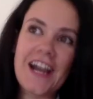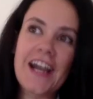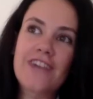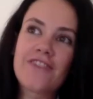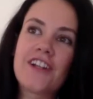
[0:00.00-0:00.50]
I
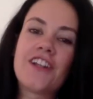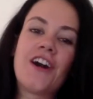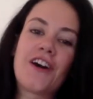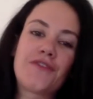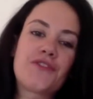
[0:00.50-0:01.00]
have a
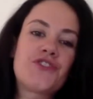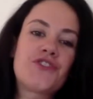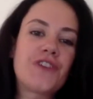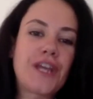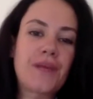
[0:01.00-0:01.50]
lot of
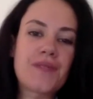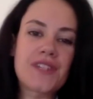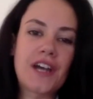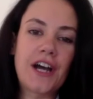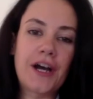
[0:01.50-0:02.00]
dreams.
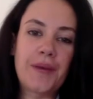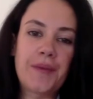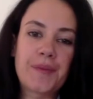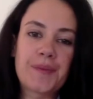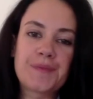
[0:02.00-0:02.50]

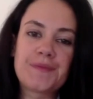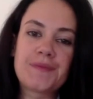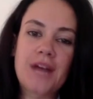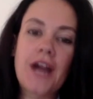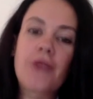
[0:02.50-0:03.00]

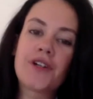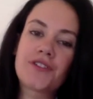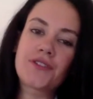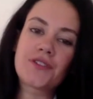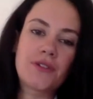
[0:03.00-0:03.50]
I want
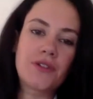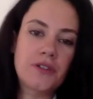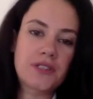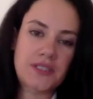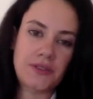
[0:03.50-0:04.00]
to grow
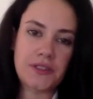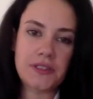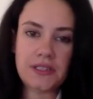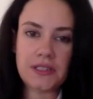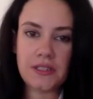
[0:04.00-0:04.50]
0 to
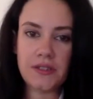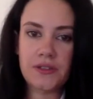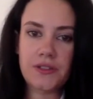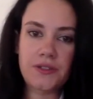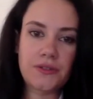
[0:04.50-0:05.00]
CEO
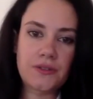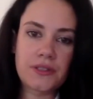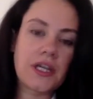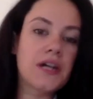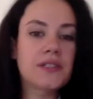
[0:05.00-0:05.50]
to
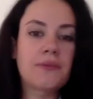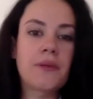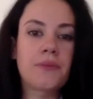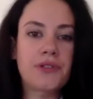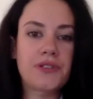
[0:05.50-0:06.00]
1,000
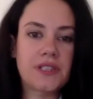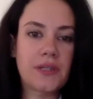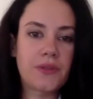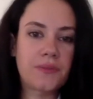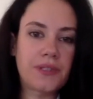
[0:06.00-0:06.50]
members. That
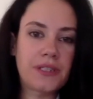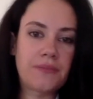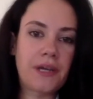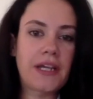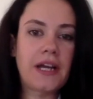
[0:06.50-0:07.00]
would be
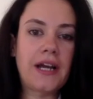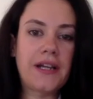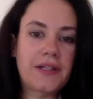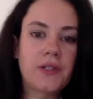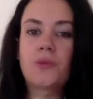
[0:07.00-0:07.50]
my
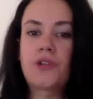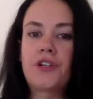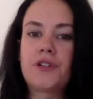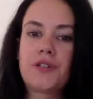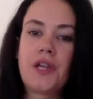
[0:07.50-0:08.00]
ideal
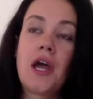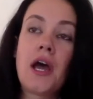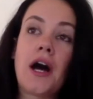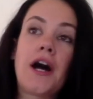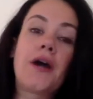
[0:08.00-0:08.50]
world.
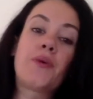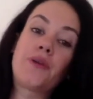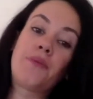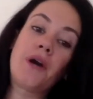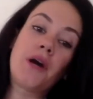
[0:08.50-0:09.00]
I want to
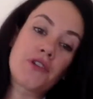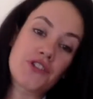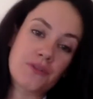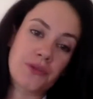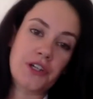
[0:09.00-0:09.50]
publish a
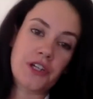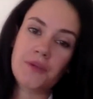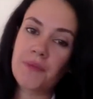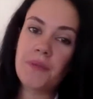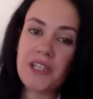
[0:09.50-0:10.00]
book,
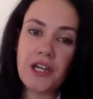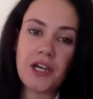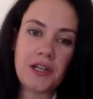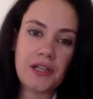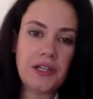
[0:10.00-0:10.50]
maybe
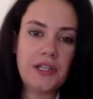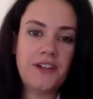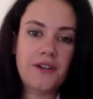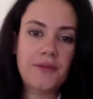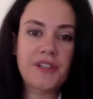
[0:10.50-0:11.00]
not in a
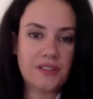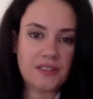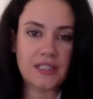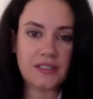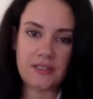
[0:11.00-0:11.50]
year because
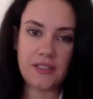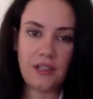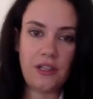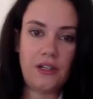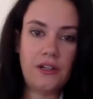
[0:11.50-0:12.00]
that's a
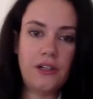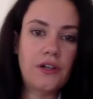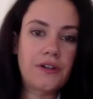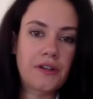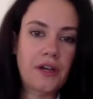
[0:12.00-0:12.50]

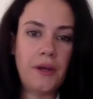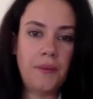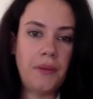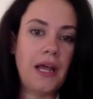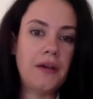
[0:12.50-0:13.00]
long
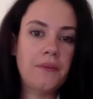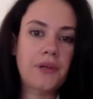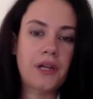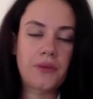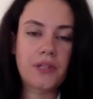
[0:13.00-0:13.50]
plan, but
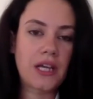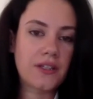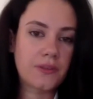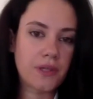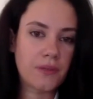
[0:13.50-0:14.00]
I would like
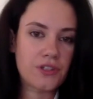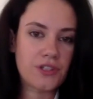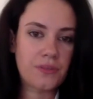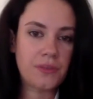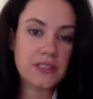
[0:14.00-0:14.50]
to publish a
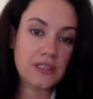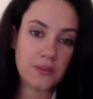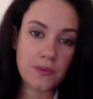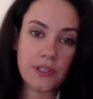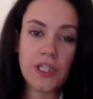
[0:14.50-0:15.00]
business
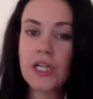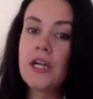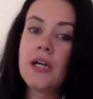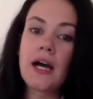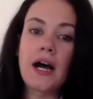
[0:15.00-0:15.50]
book.
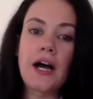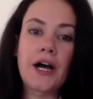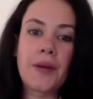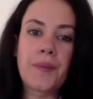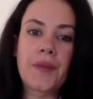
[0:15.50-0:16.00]

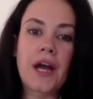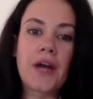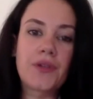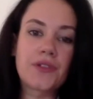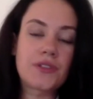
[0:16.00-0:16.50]
I
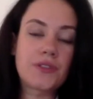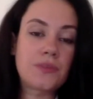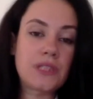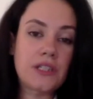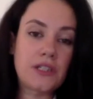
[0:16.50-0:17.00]
want to
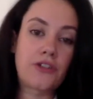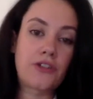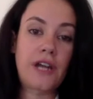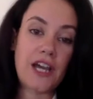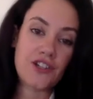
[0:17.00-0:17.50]
be an
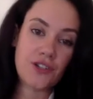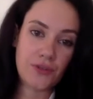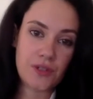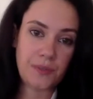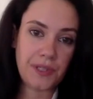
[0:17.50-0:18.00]
international
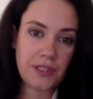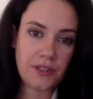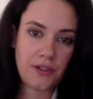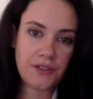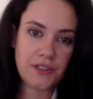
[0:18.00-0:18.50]

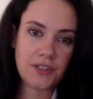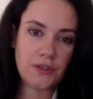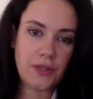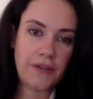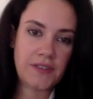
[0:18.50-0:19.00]
speaker. So
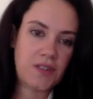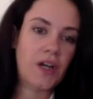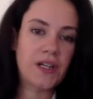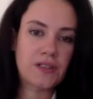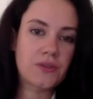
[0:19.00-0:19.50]
I've
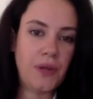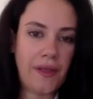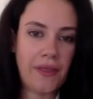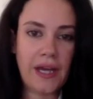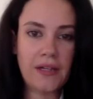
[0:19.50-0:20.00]
started doing
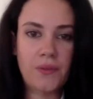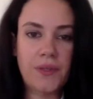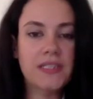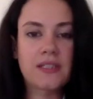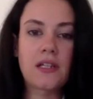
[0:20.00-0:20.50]
that
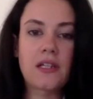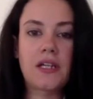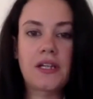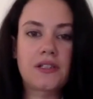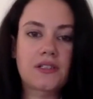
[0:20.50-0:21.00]
recently
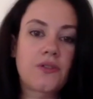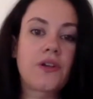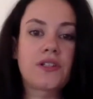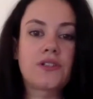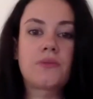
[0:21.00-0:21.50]
and it's
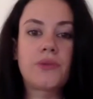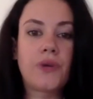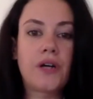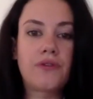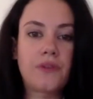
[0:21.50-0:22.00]
going super
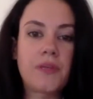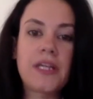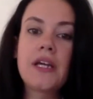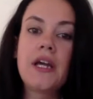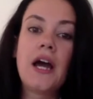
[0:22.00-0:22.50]
well for
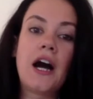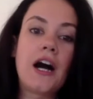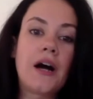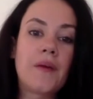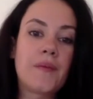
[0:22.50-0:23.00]
me.
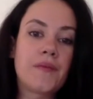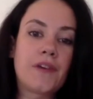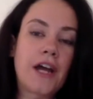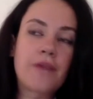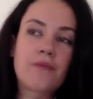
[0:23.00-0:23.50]

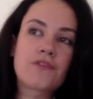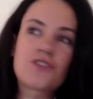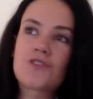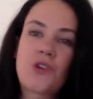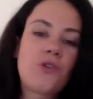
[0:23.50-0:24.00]
I'm
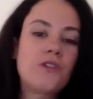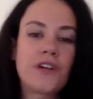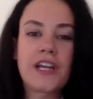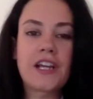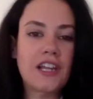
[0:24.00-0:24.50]
just
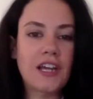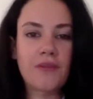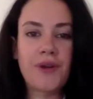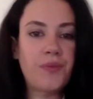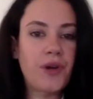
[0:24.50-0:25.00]
growing like
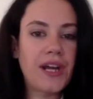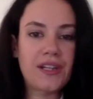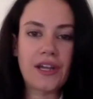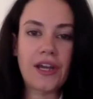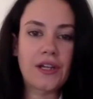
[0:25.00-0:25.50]
my brand
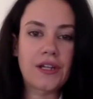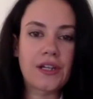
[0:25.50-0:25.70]
and